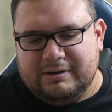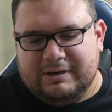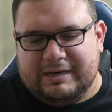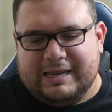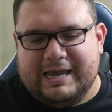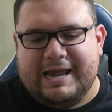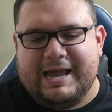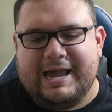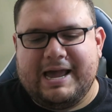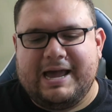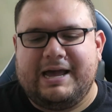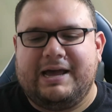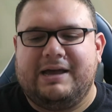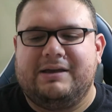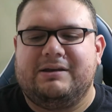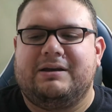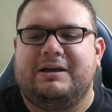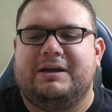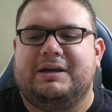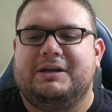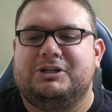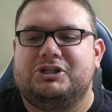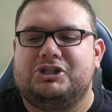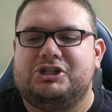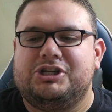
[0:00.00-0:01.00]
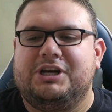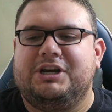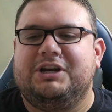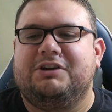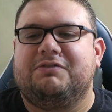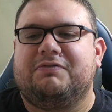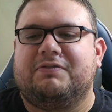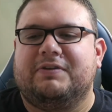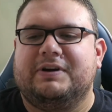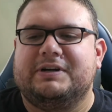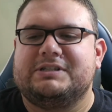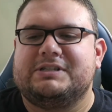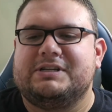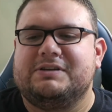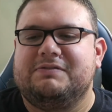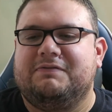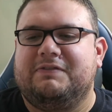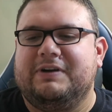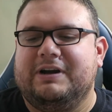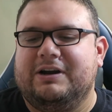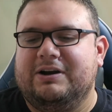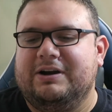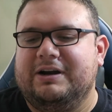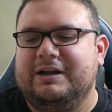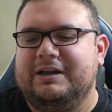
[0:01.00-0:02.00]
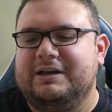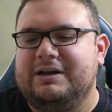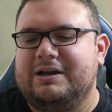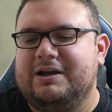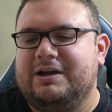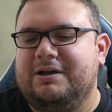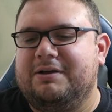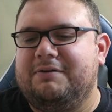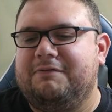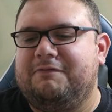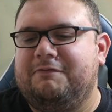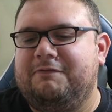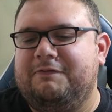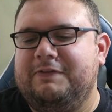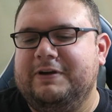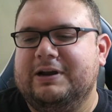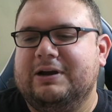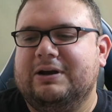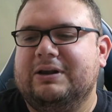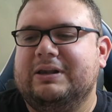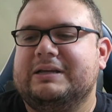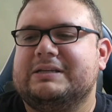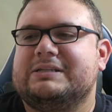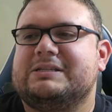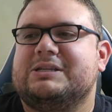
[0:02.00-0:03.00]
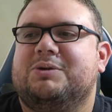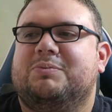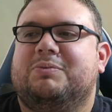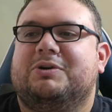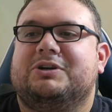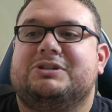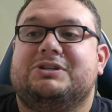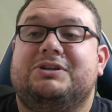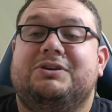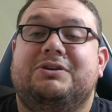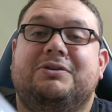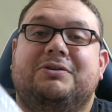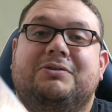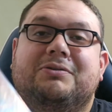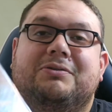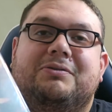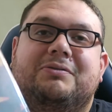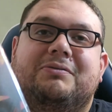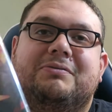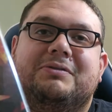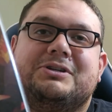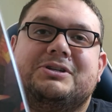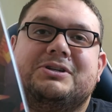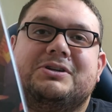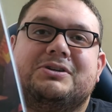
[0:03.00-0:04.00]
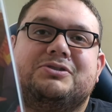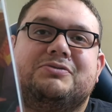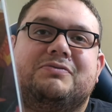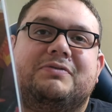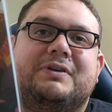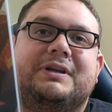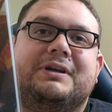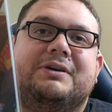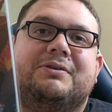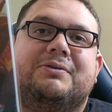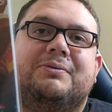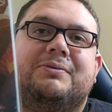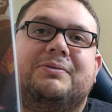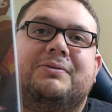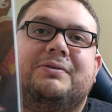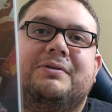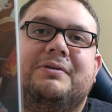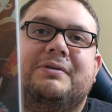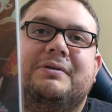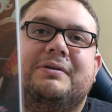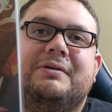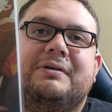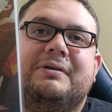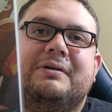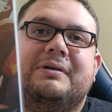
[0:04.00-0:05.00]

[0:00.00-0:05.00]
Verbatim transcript: They had a Jenny Frison variant of Fearless number two, which looks really cool.